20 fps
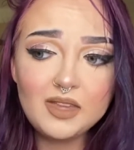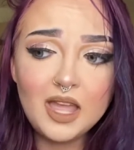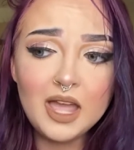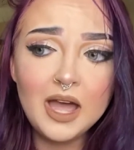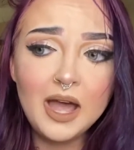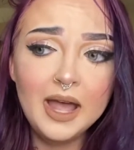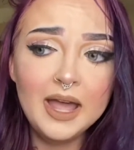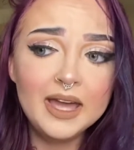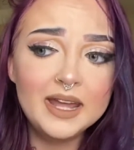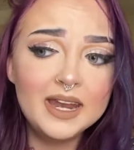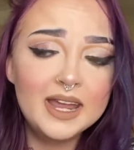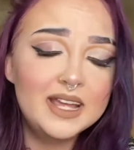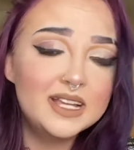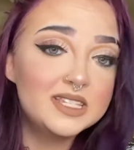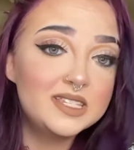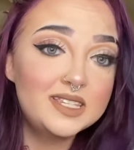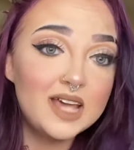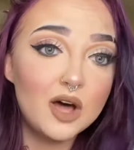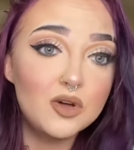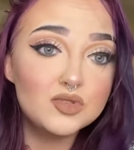And he
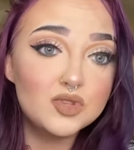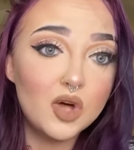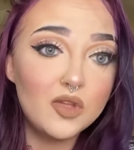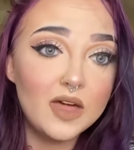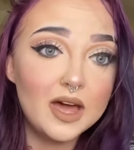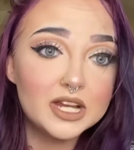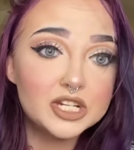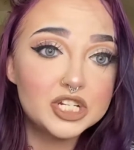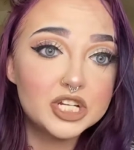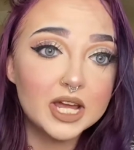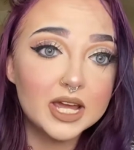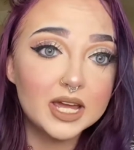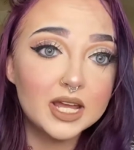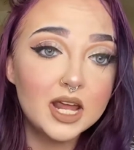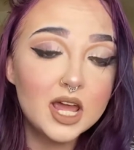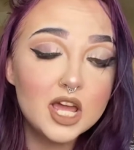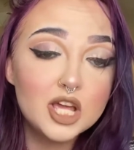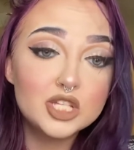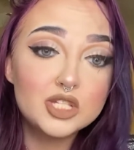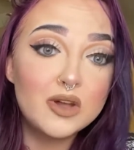sells all that shit.
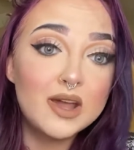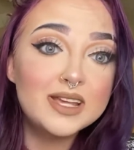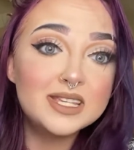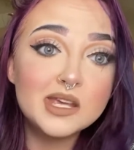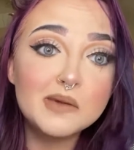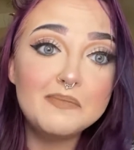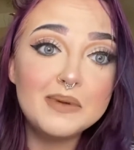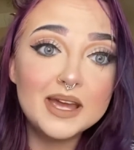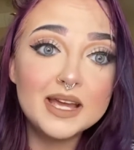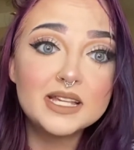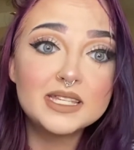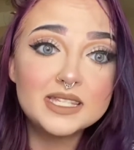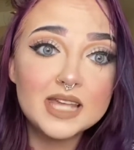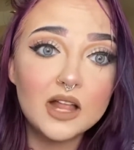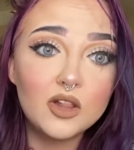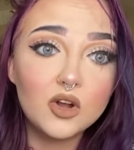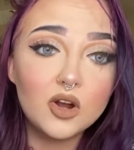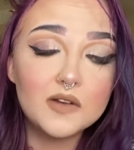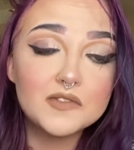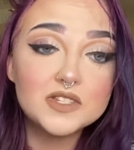So he's a big
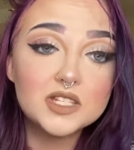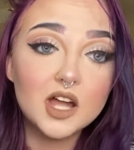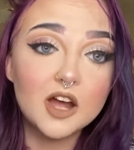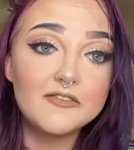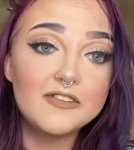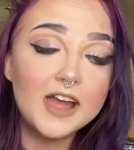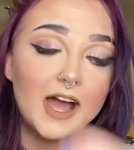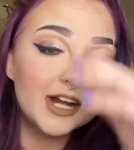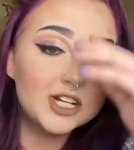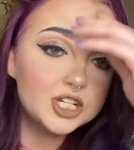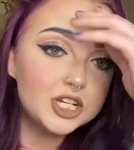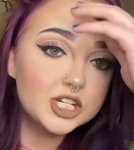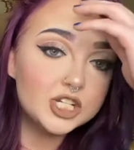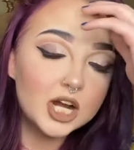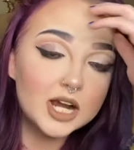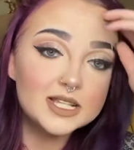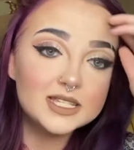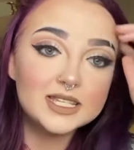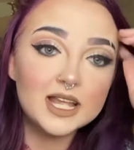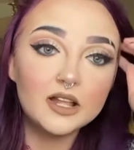seller of stuff. He actually
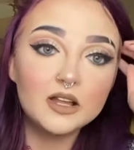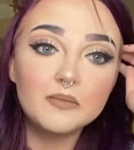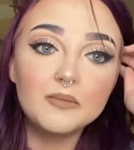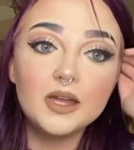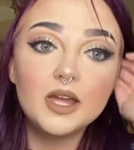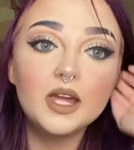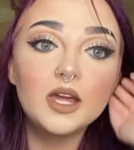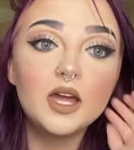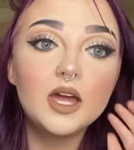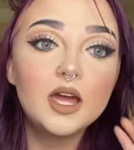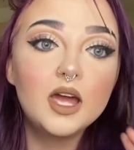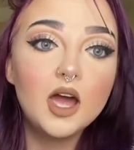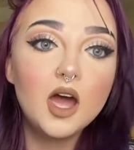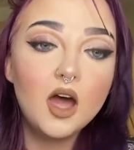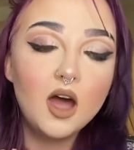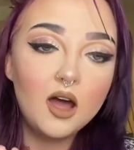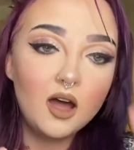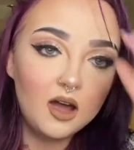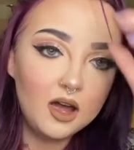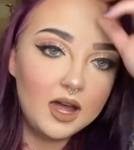tried selling me,
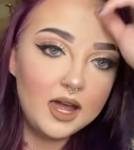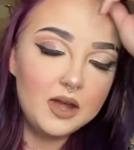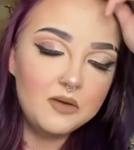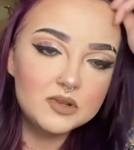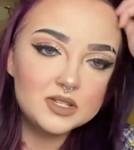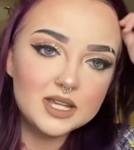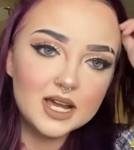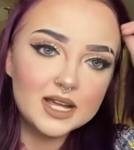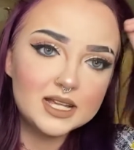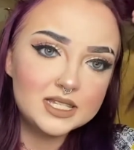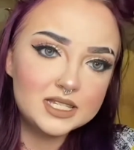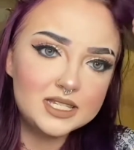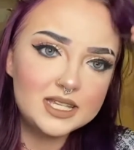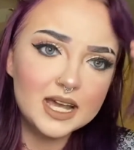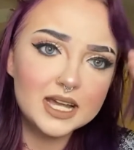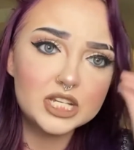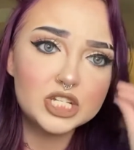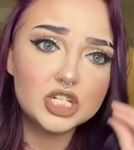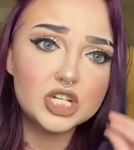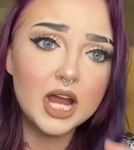it was like
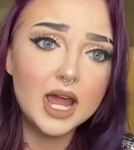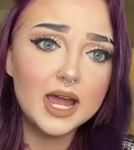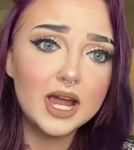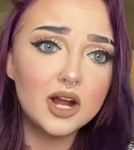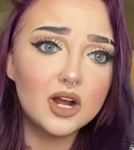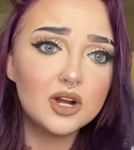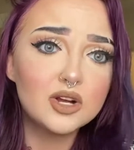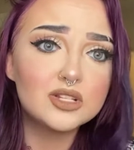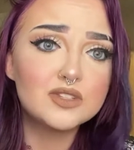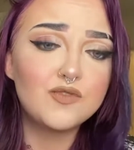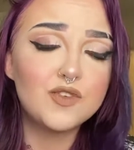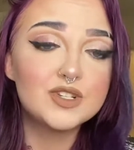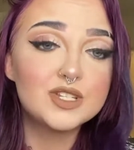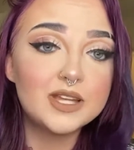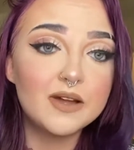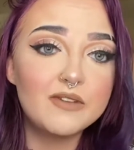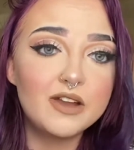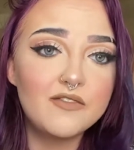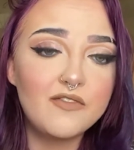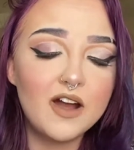6 chairs for
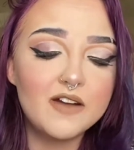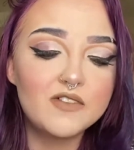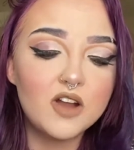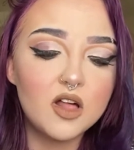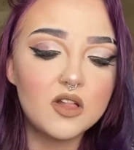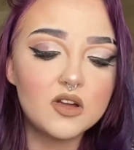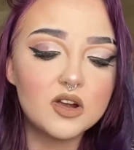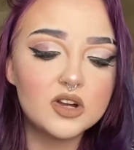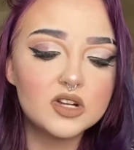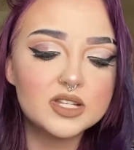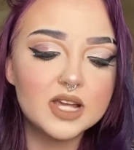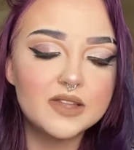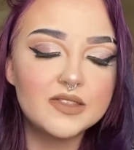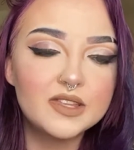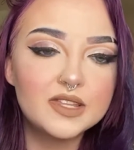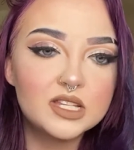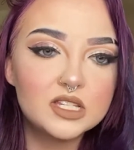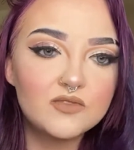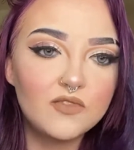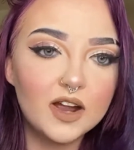$75. And
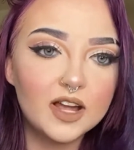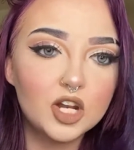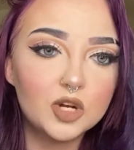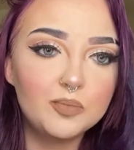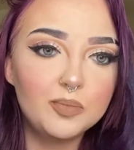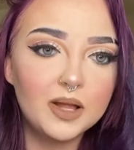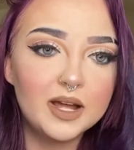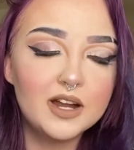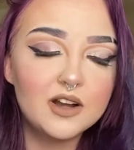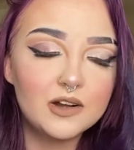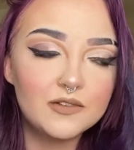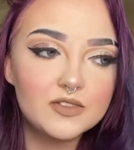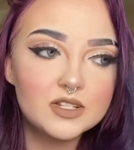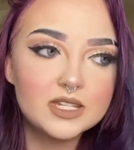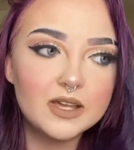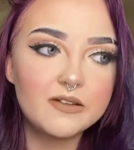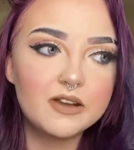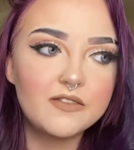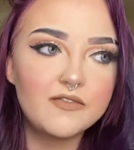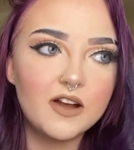then this record player for
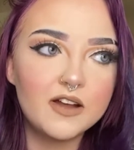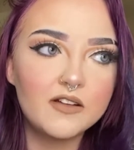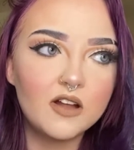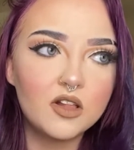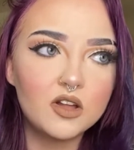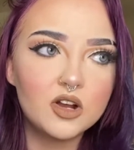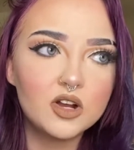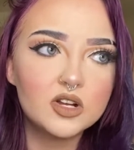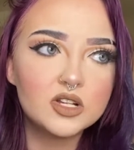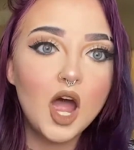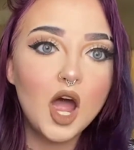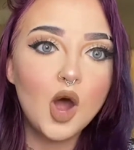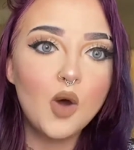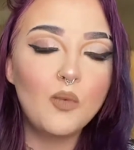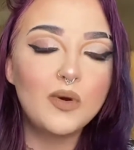$75.